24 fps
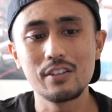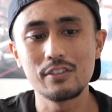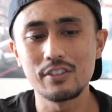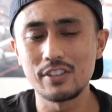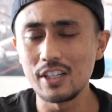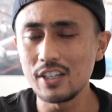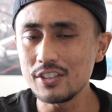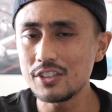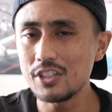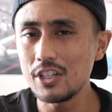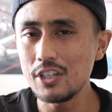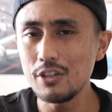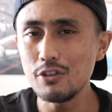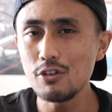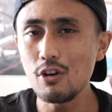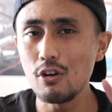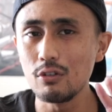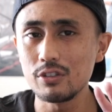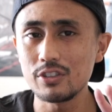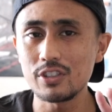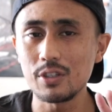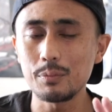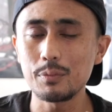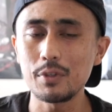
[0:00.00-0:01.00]
Does he know
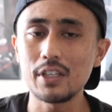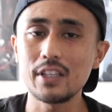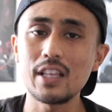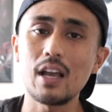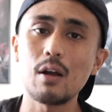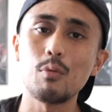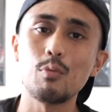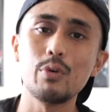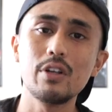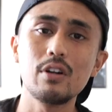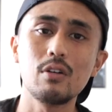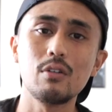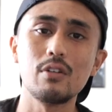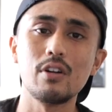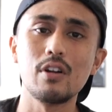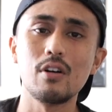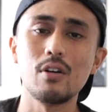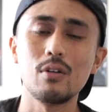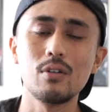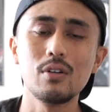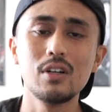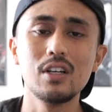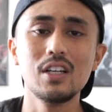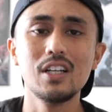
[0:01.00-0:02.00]
something that we don't
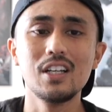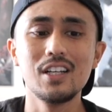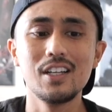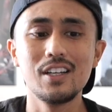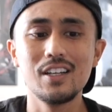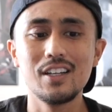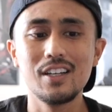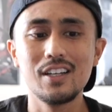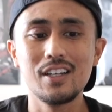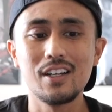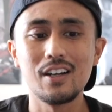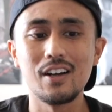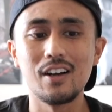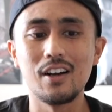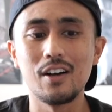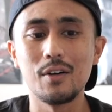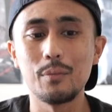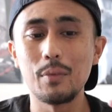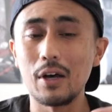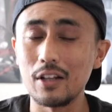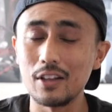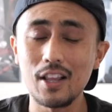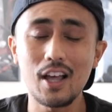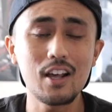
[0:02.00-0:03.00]
know?
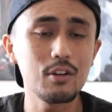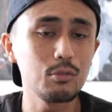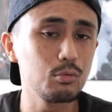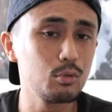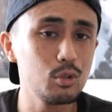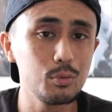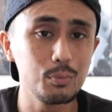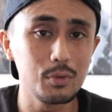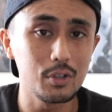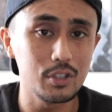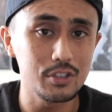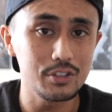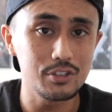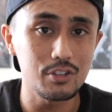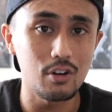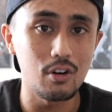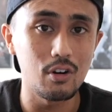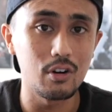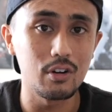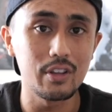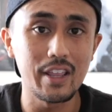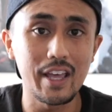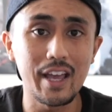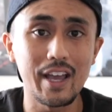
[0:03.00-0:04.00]
A lot of rumors
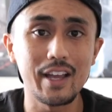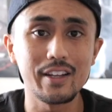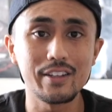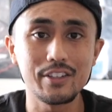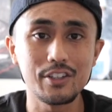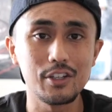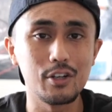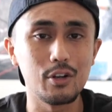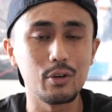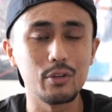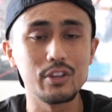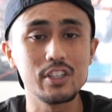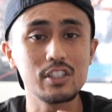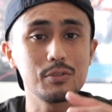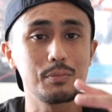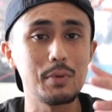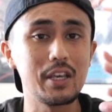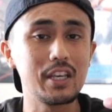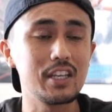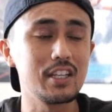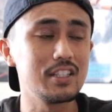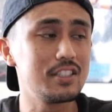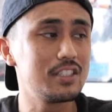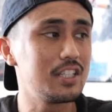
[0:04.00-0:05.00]
are that, you know, this may
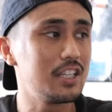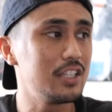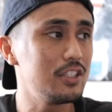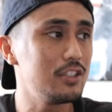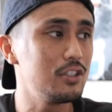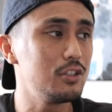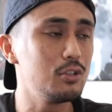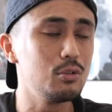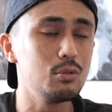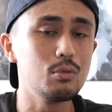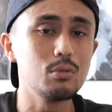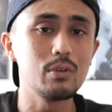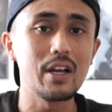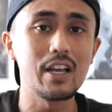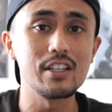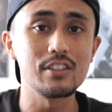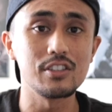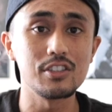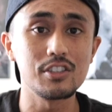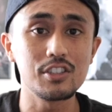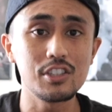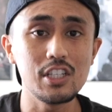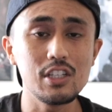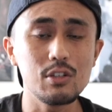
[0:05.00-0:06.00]
continue as a
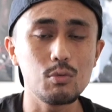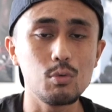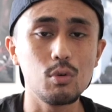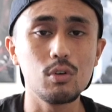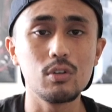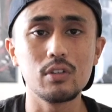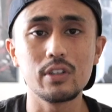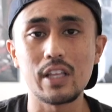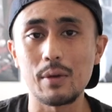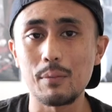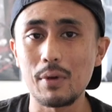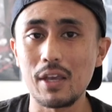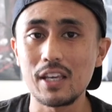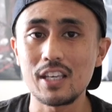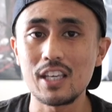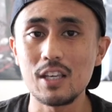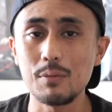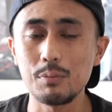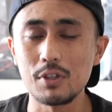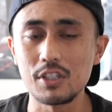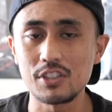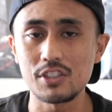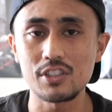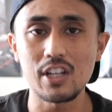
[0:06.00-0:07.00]
sequel. They may
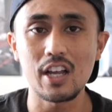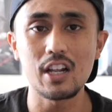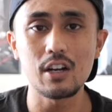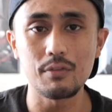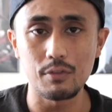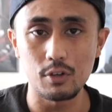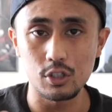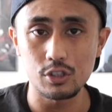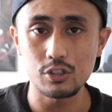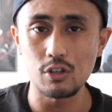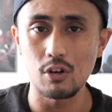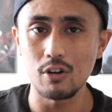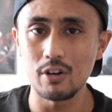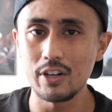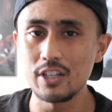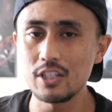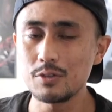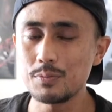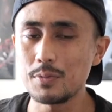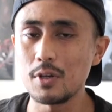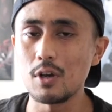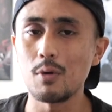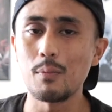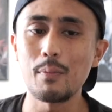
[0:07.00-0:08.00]
keep the Snyderverse on
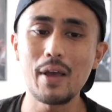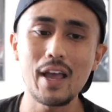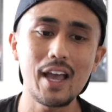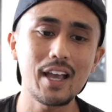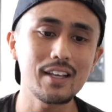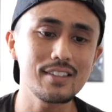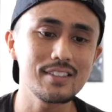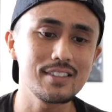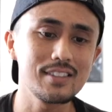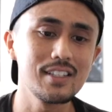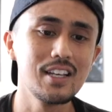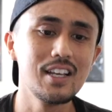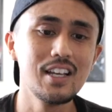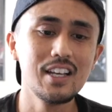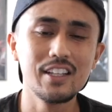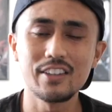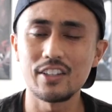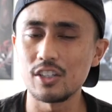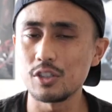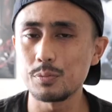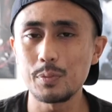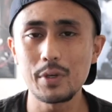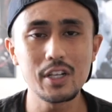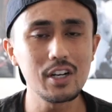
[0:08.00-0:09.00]
HBO Max.
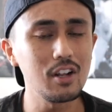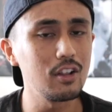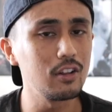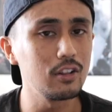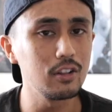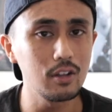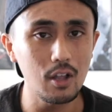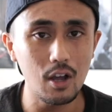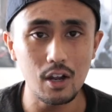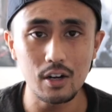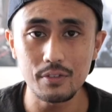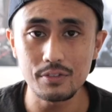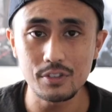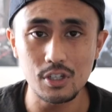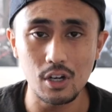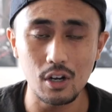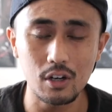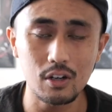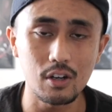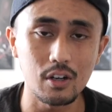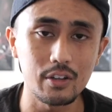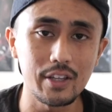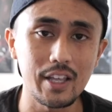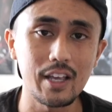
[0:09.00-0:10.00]
There's been a lot of
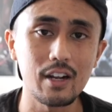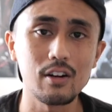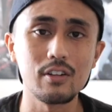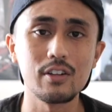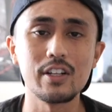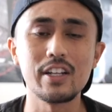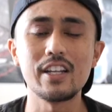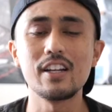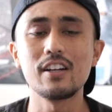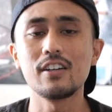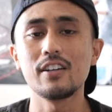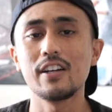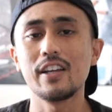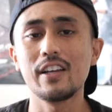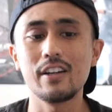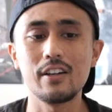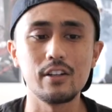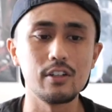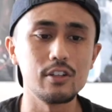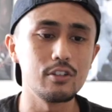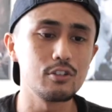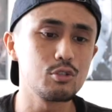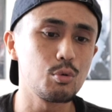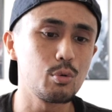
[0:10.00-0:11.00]
talk on that on the internet
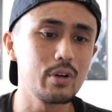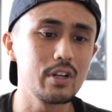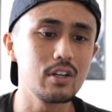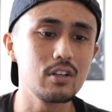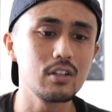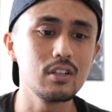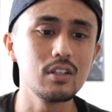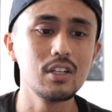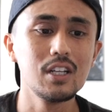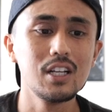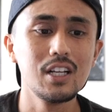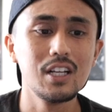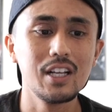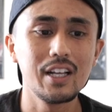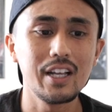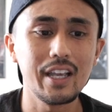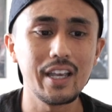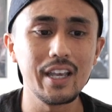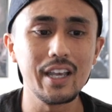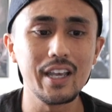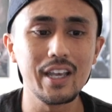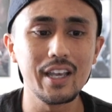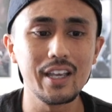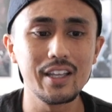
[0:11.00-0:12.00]
and Twitter,
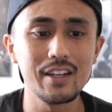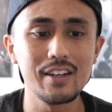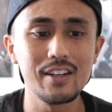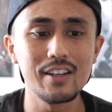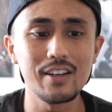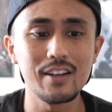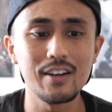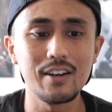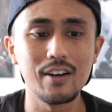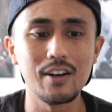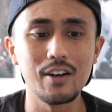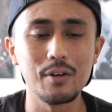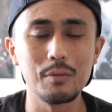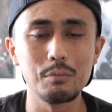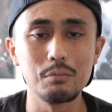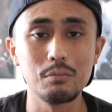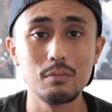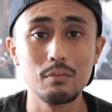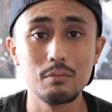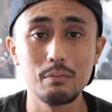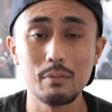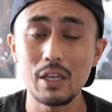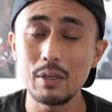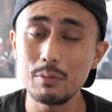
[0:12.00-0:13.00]
and
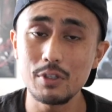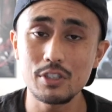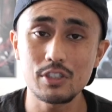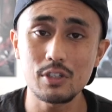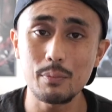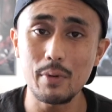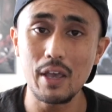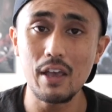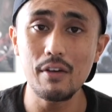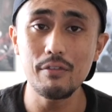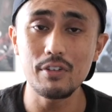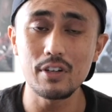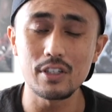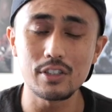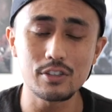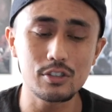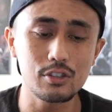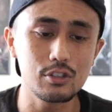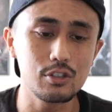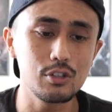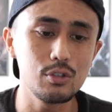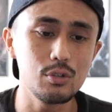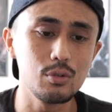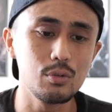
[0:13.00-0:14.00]
maybe some evidence
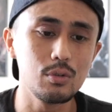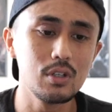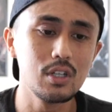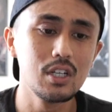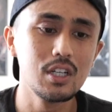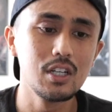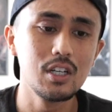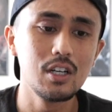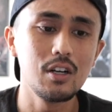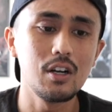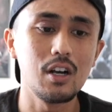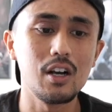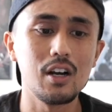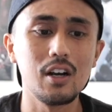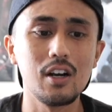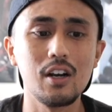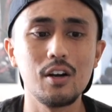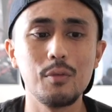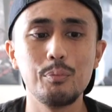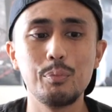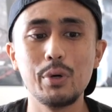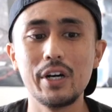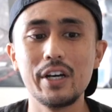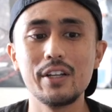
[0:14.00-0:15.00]
too.
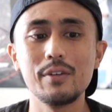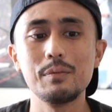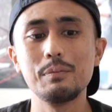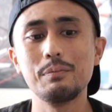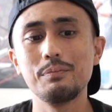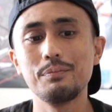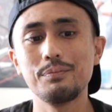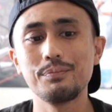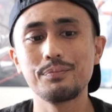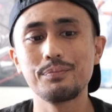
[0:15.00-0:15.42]
But